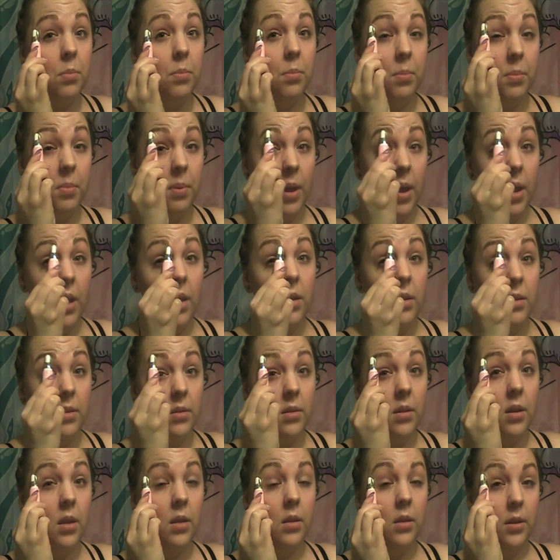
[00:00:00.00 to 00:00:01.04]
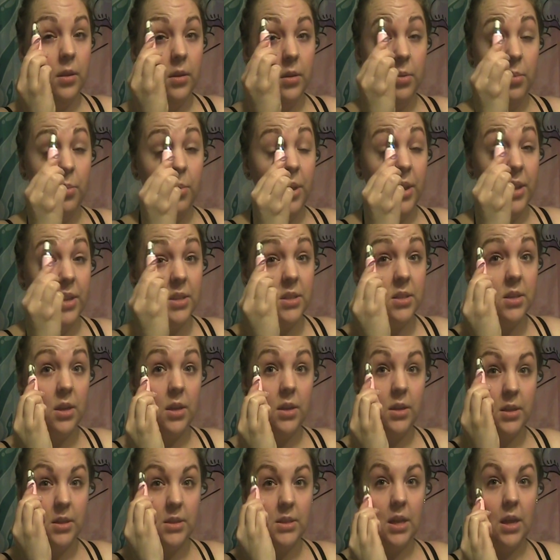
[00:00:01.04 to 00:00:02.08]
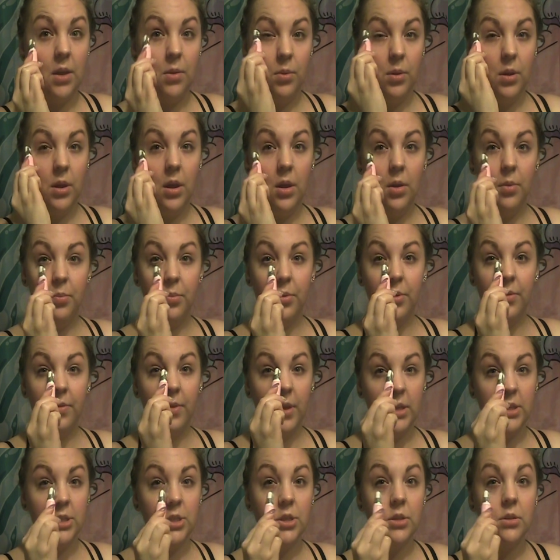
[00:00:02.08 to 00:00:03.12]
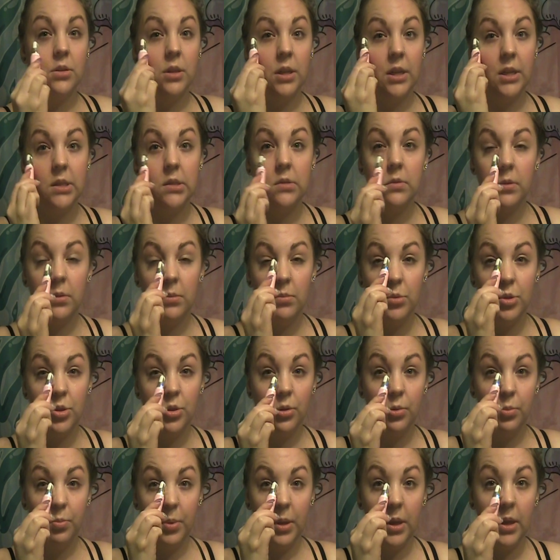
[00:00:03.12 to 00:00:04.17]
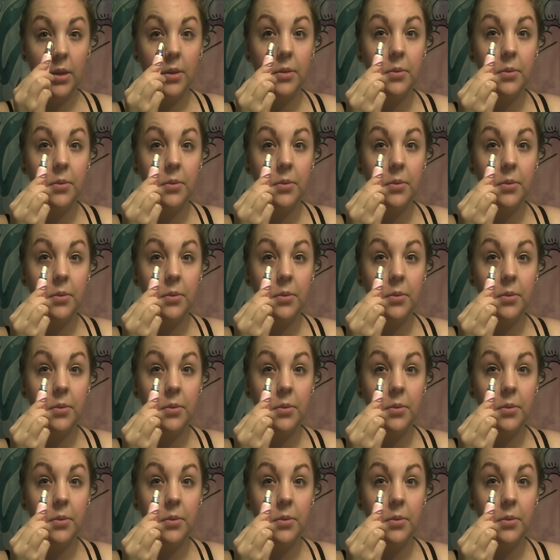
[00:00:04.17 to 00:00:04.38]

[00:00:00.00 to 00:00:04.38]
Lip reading: but a little bit is good because that will help prevent your lids from drooping.